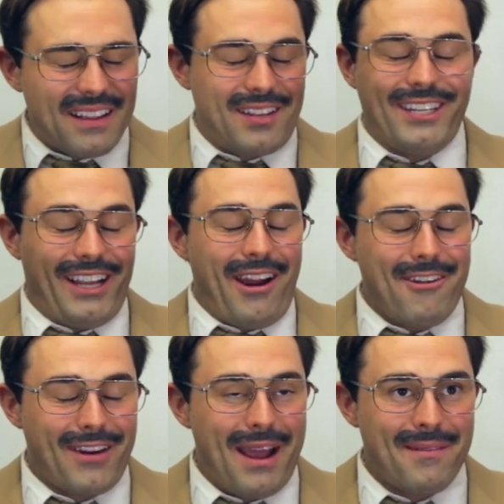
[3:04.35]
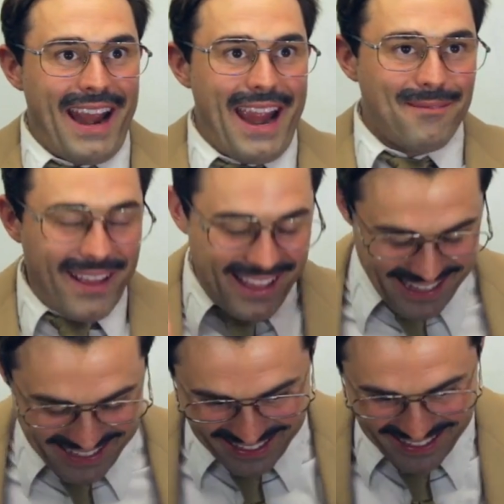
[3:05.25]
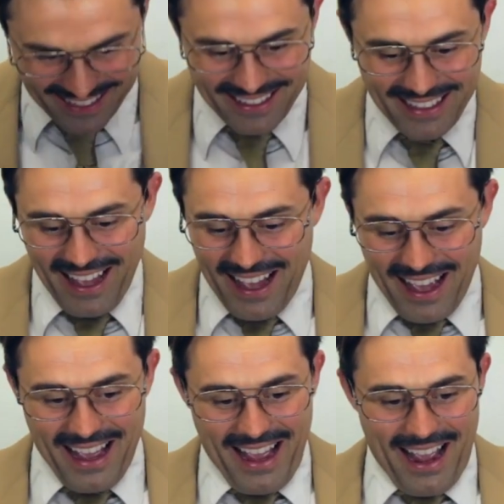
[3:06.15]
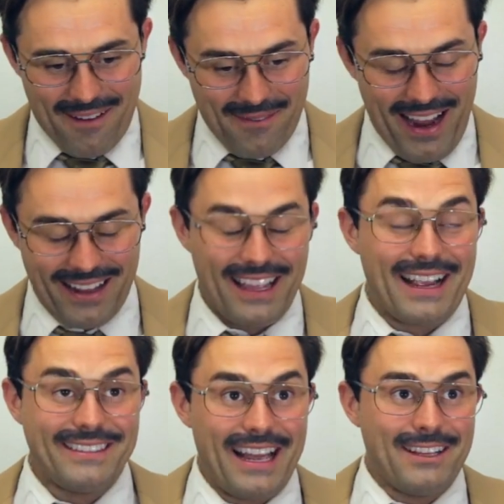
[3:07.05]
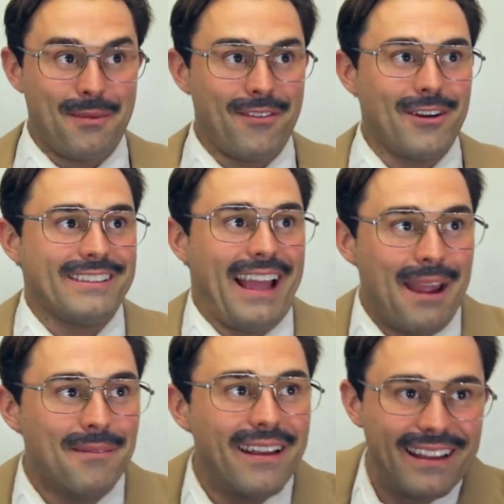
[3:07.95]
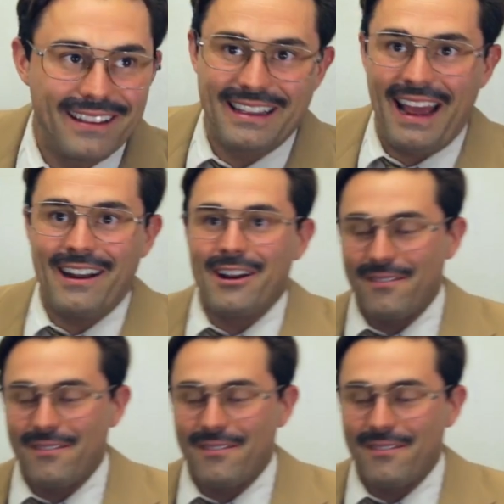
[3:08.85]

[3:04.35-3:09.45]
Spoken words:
sorry, I forgot my name. Oh man, like I said, it's my first time. Kinda